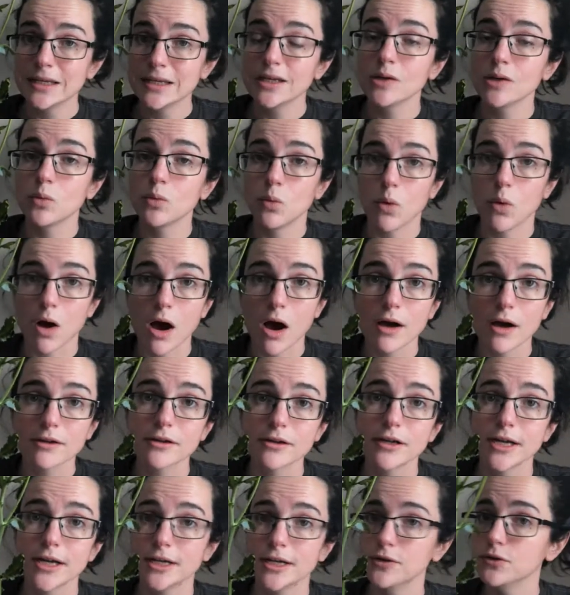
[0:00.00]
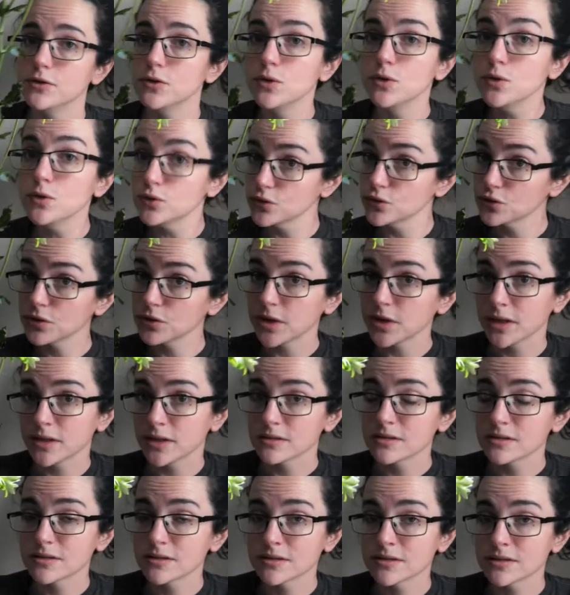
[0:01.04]
water and
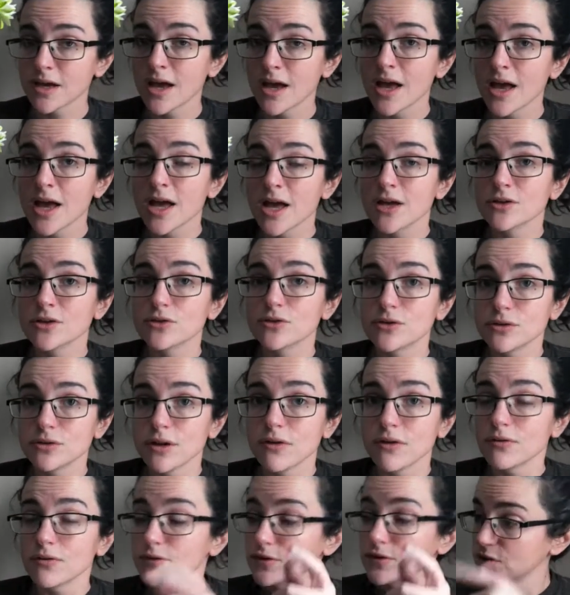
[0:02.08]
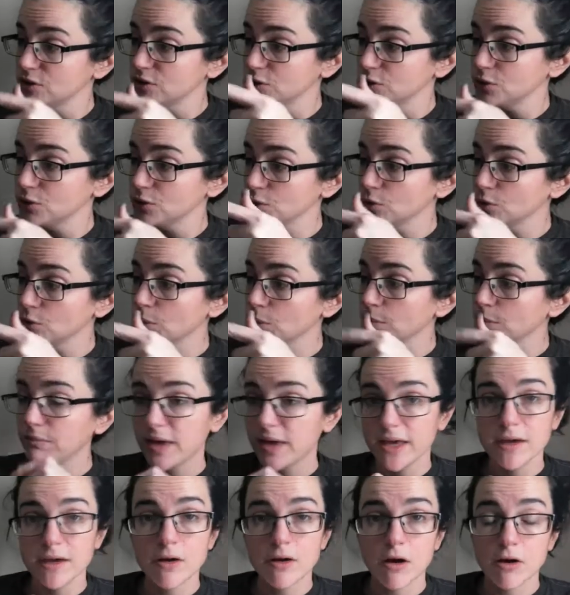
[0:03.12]
nutrients to
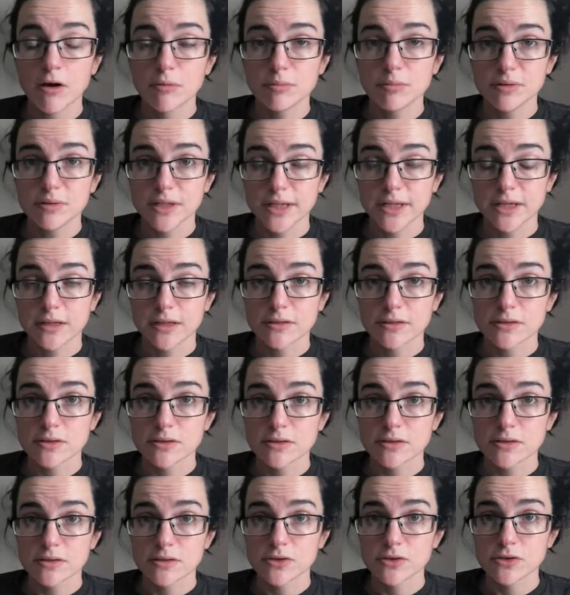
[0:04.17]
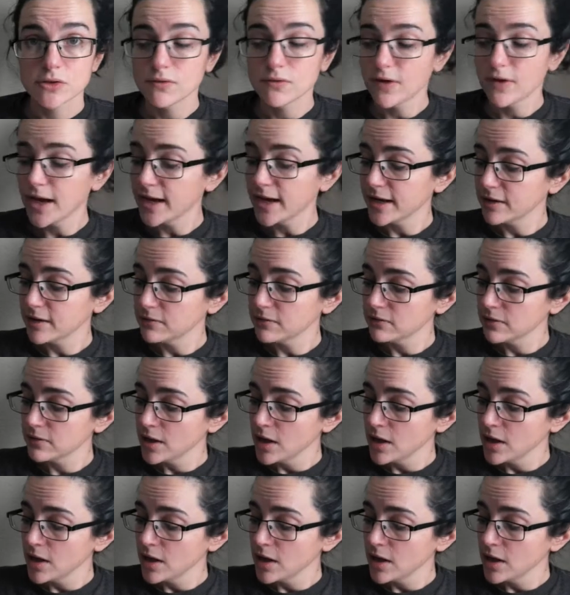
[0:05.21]
make our plants survive.